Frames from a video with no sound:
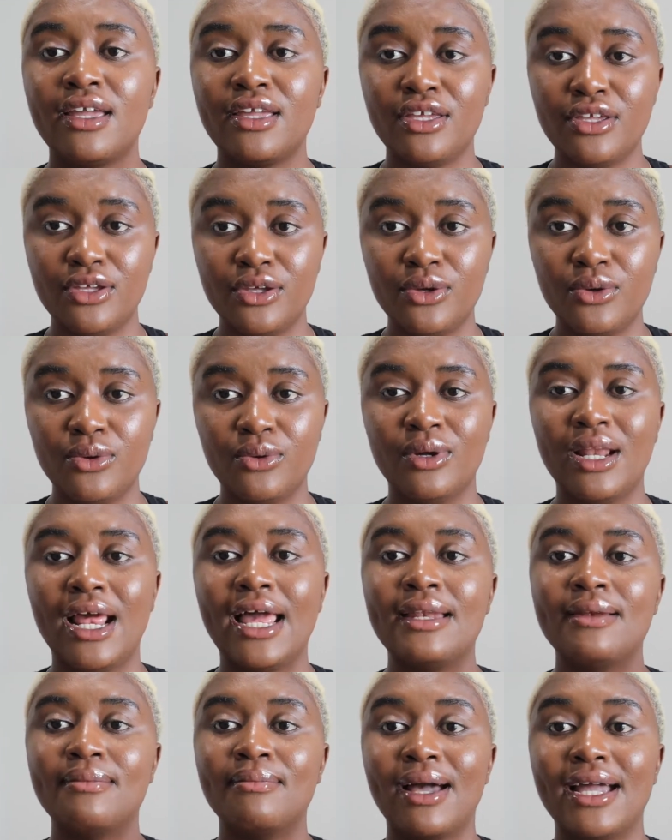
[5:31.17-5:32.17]
you
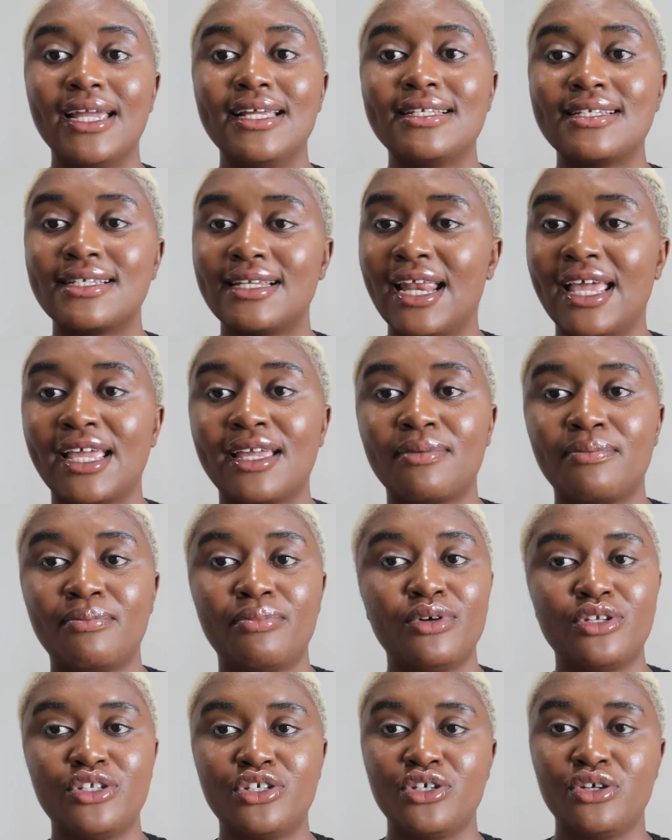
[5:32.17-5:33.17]
and might like
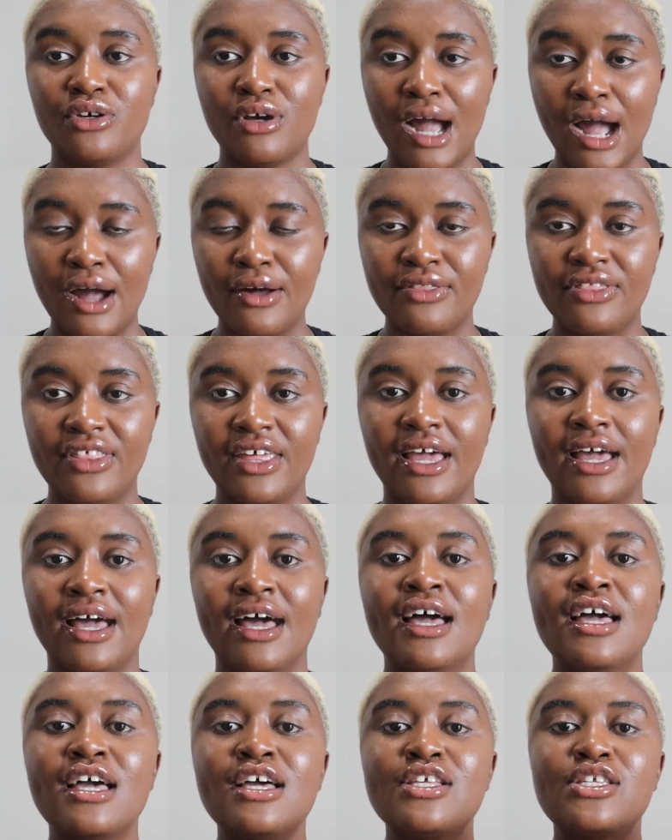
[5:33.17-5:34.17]
put you out there.